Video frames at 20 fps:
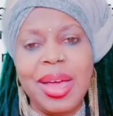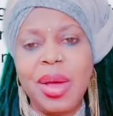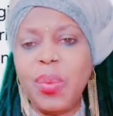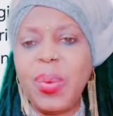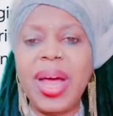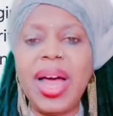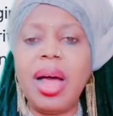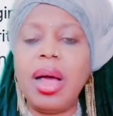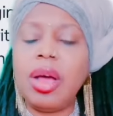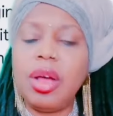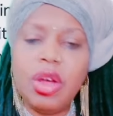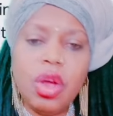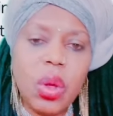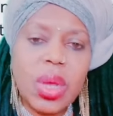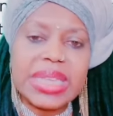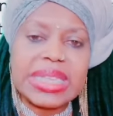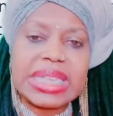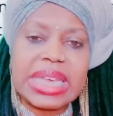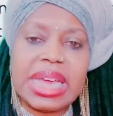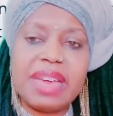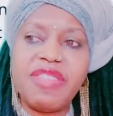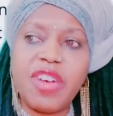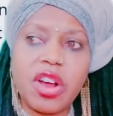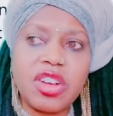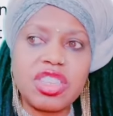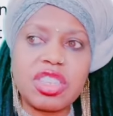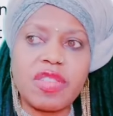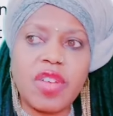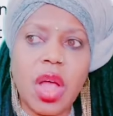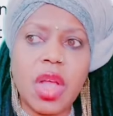Well, who is he,
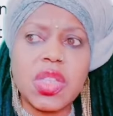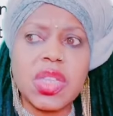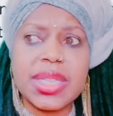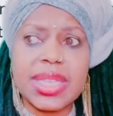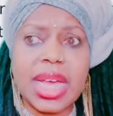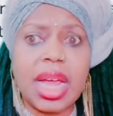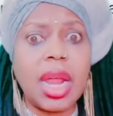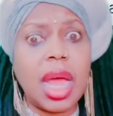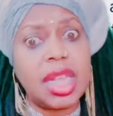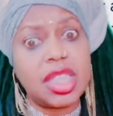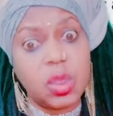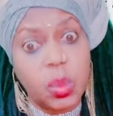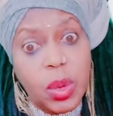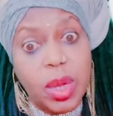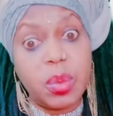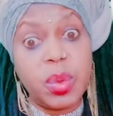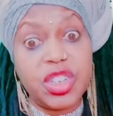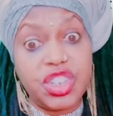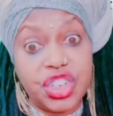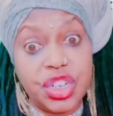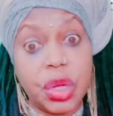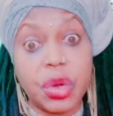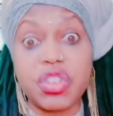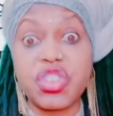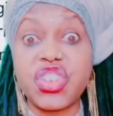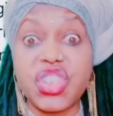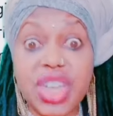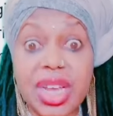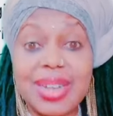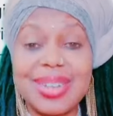first of all, to tell us what we should or
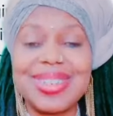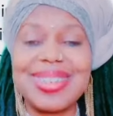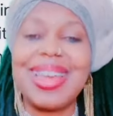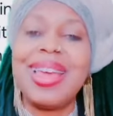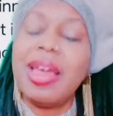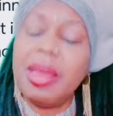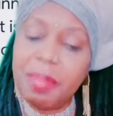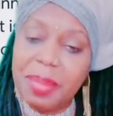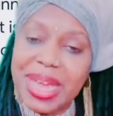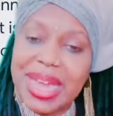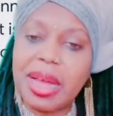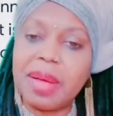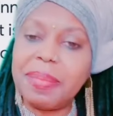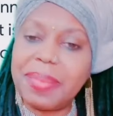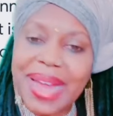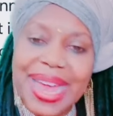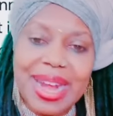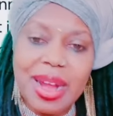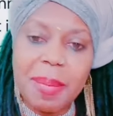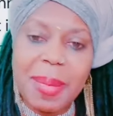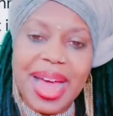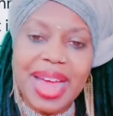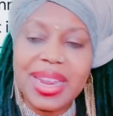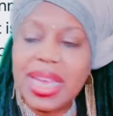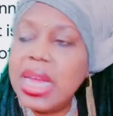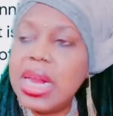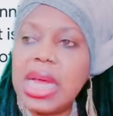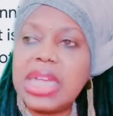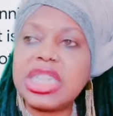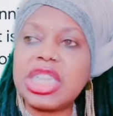shouldn't be complaining about?
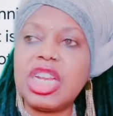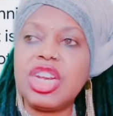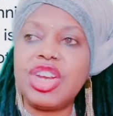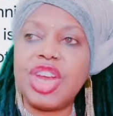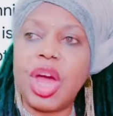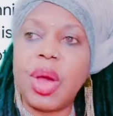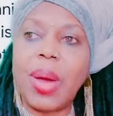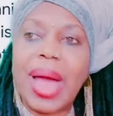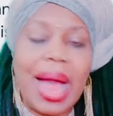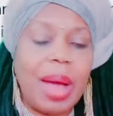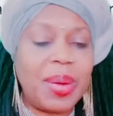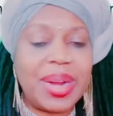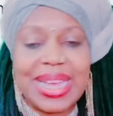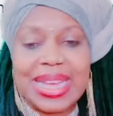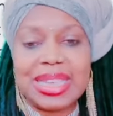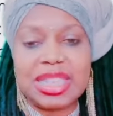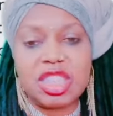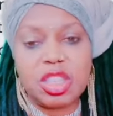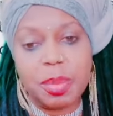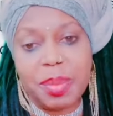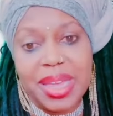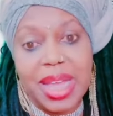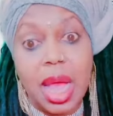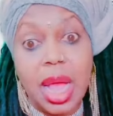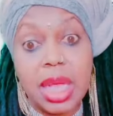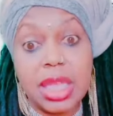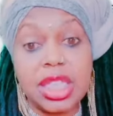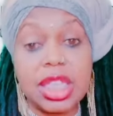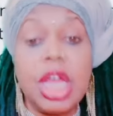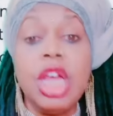He doesn't know how it is to be
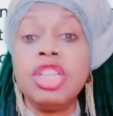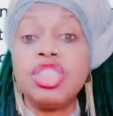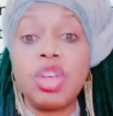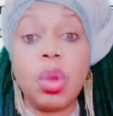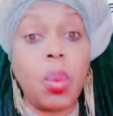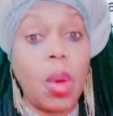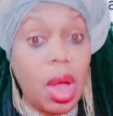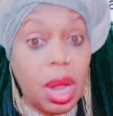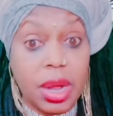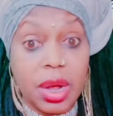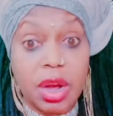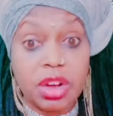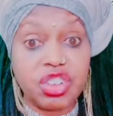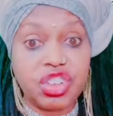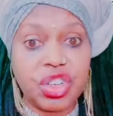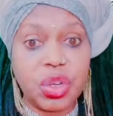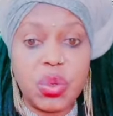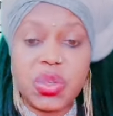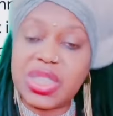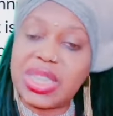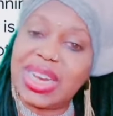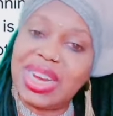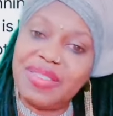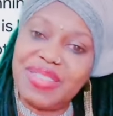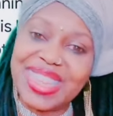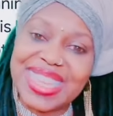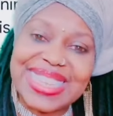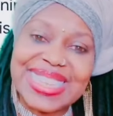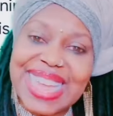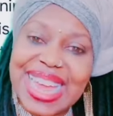us, to walk in our shoes, to live
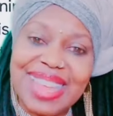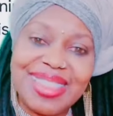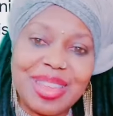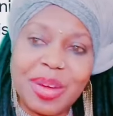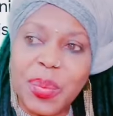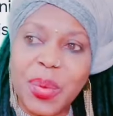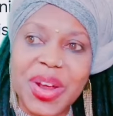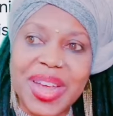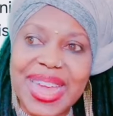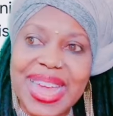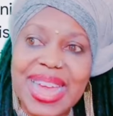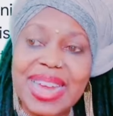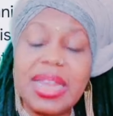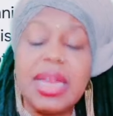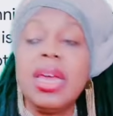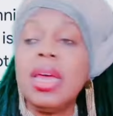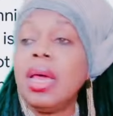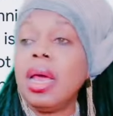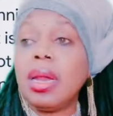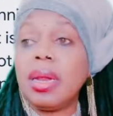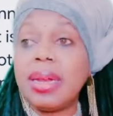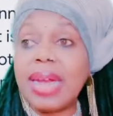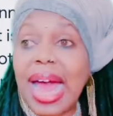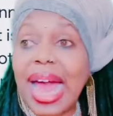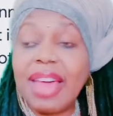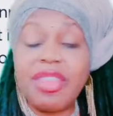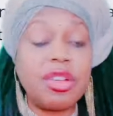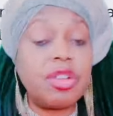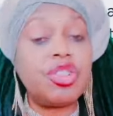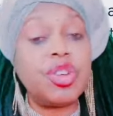in the skin that we're in.
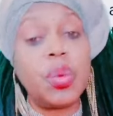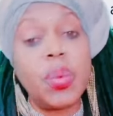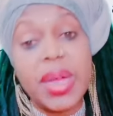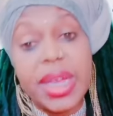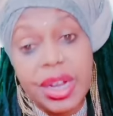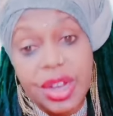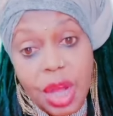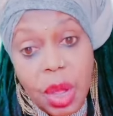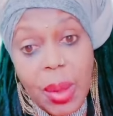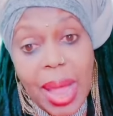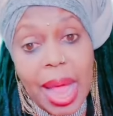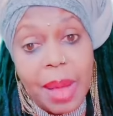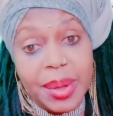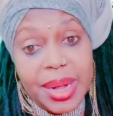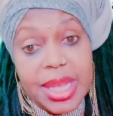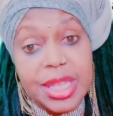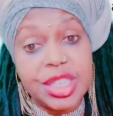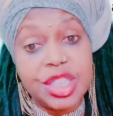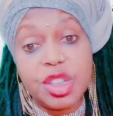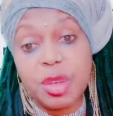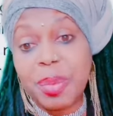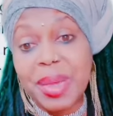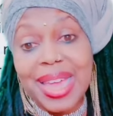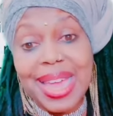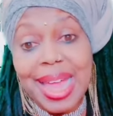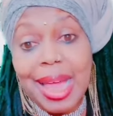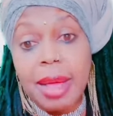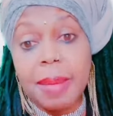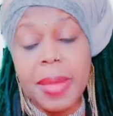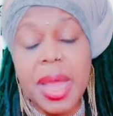Neither do we know how it is to be
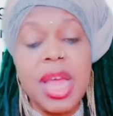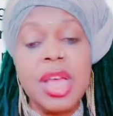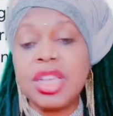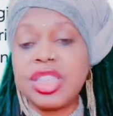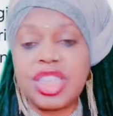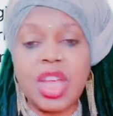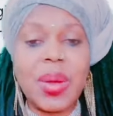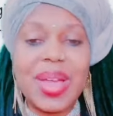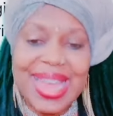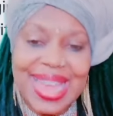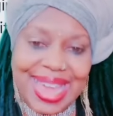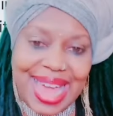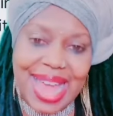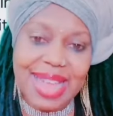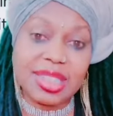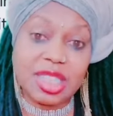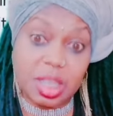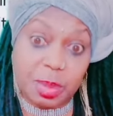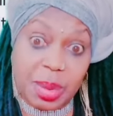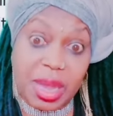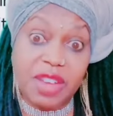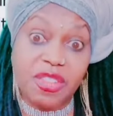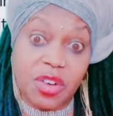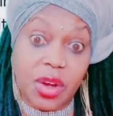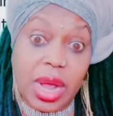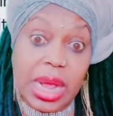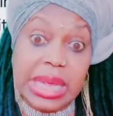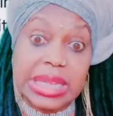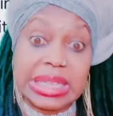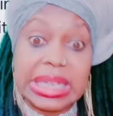him. So he can't speak for
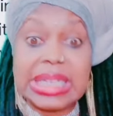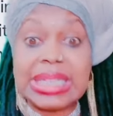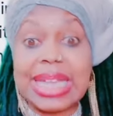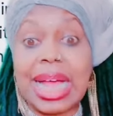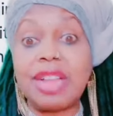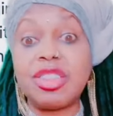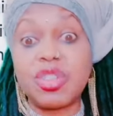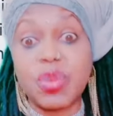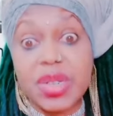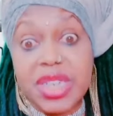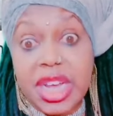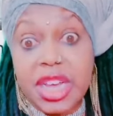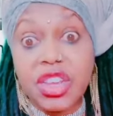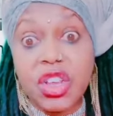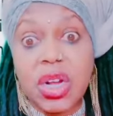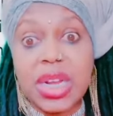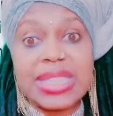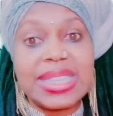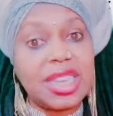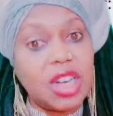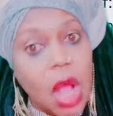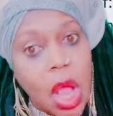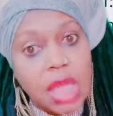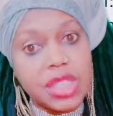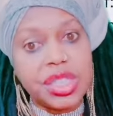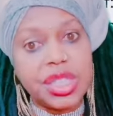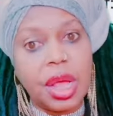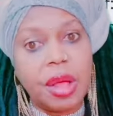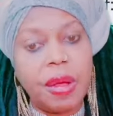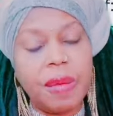us. He sounds ridiculous. And
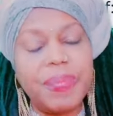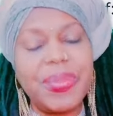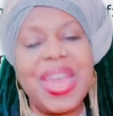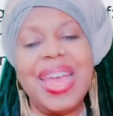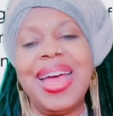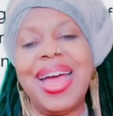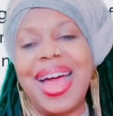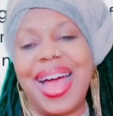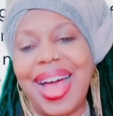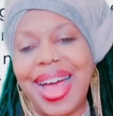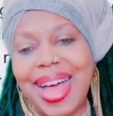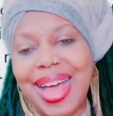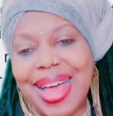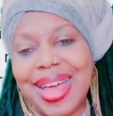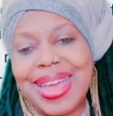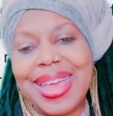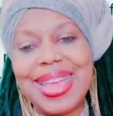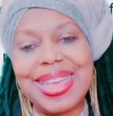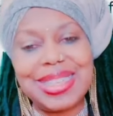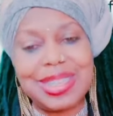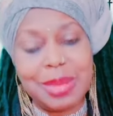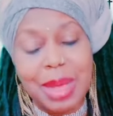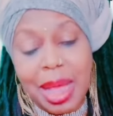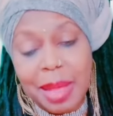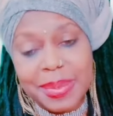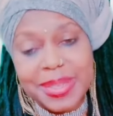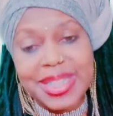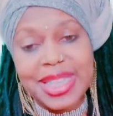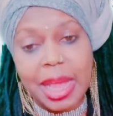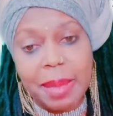also, uh, he's
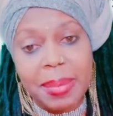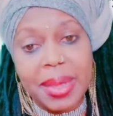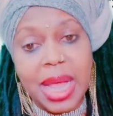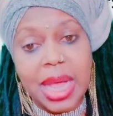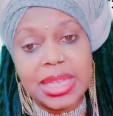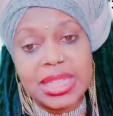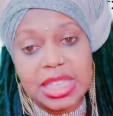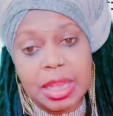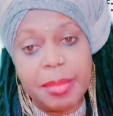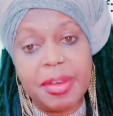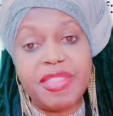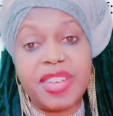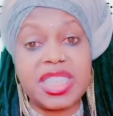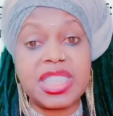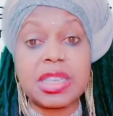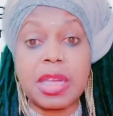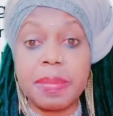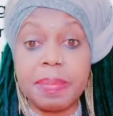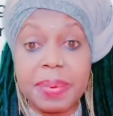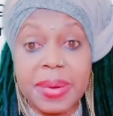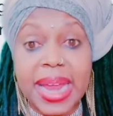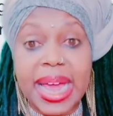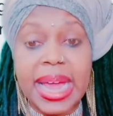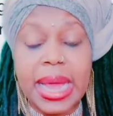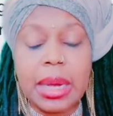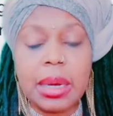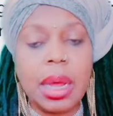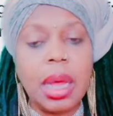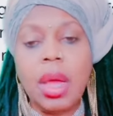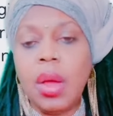upset because some of us
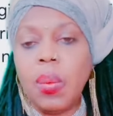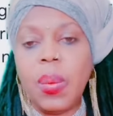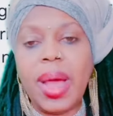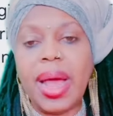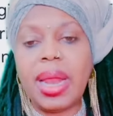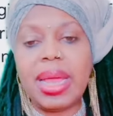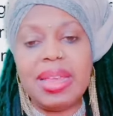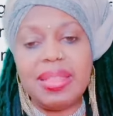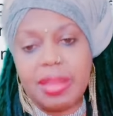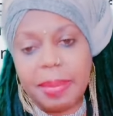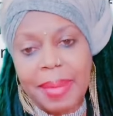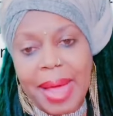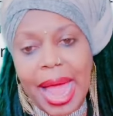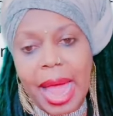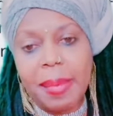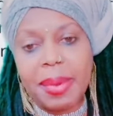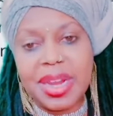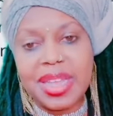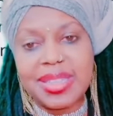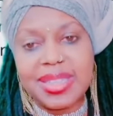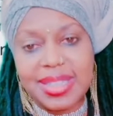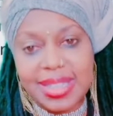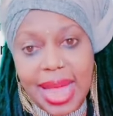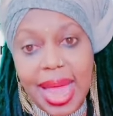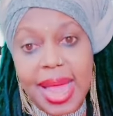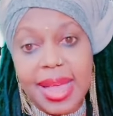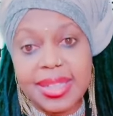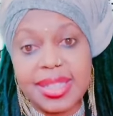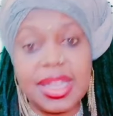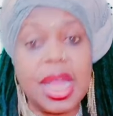complain. Well, in the Bible, it
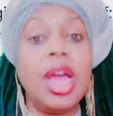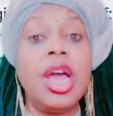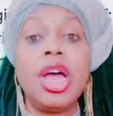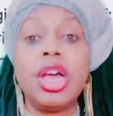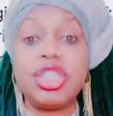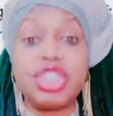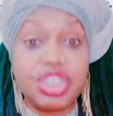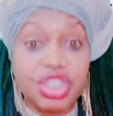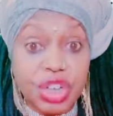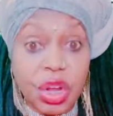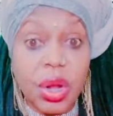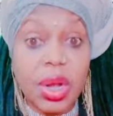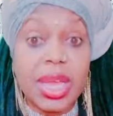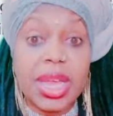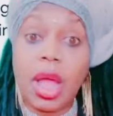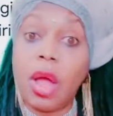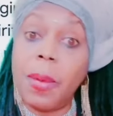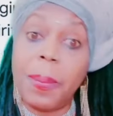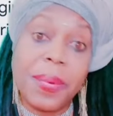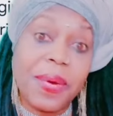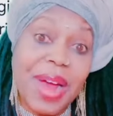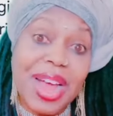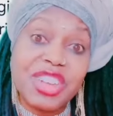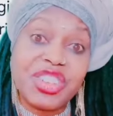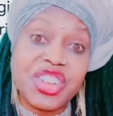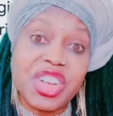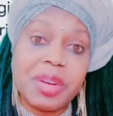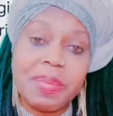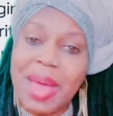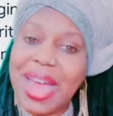says, Surely
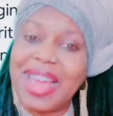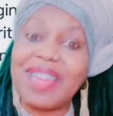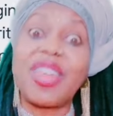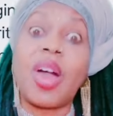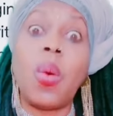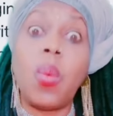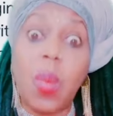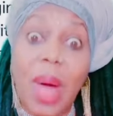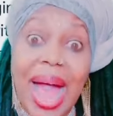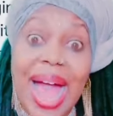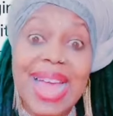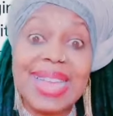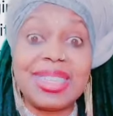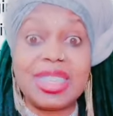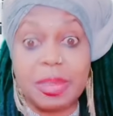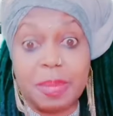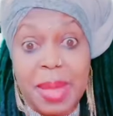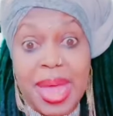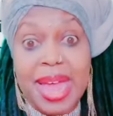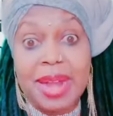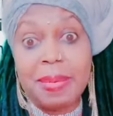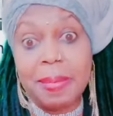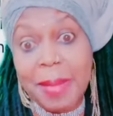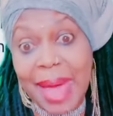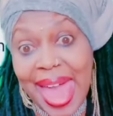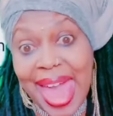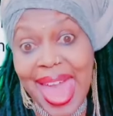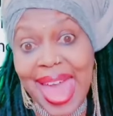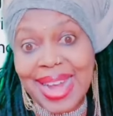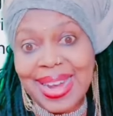oppression maketh a wise man
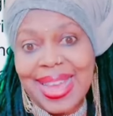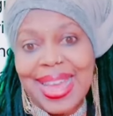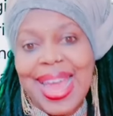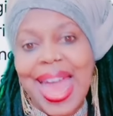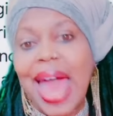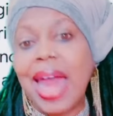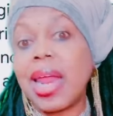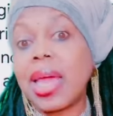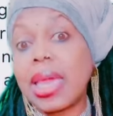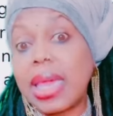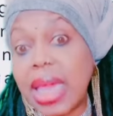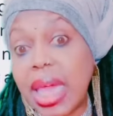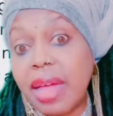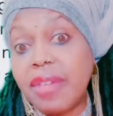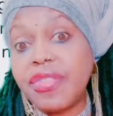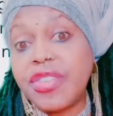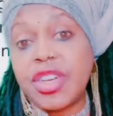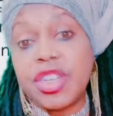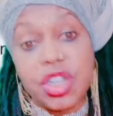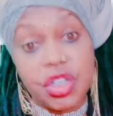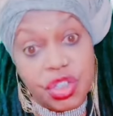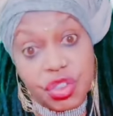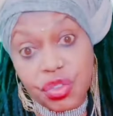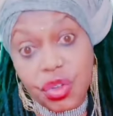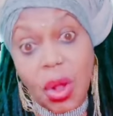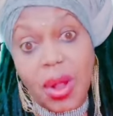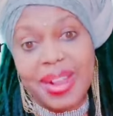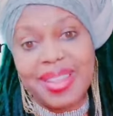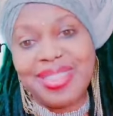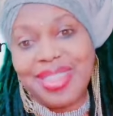mad, and a gift
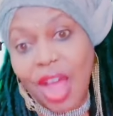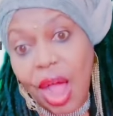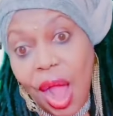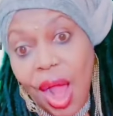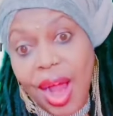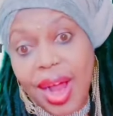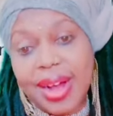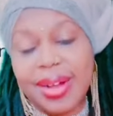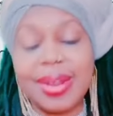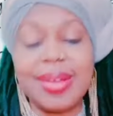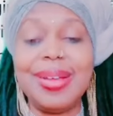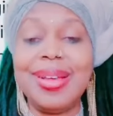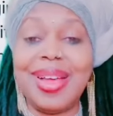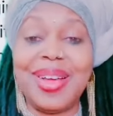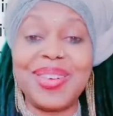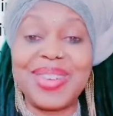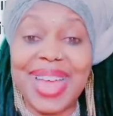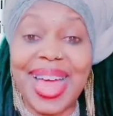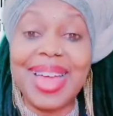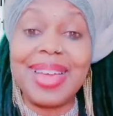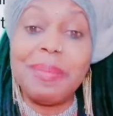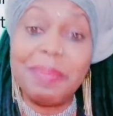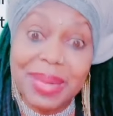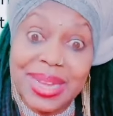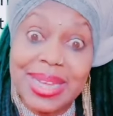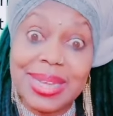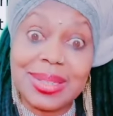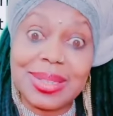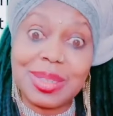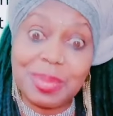destroyeth the heart. Okay,
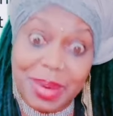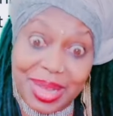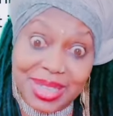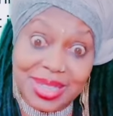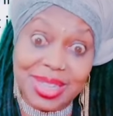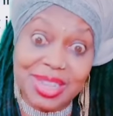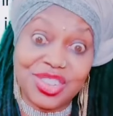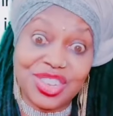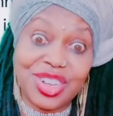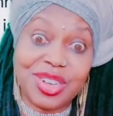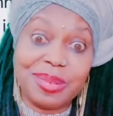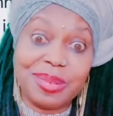please pay attention.